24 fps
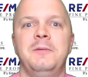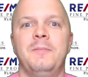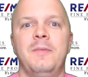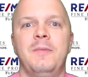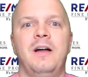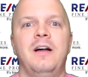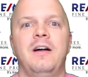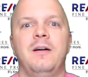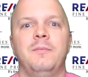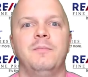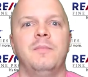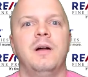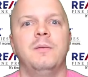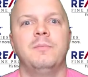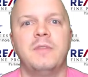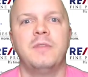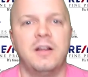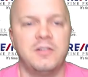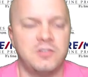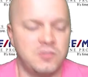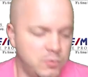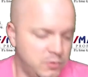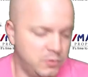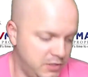I'm
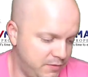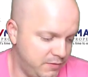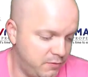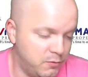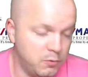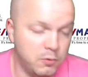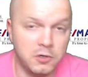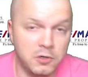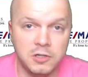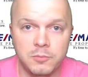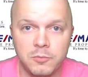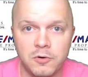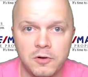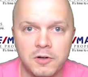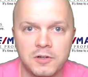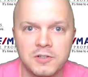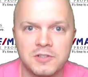not 24 anymore,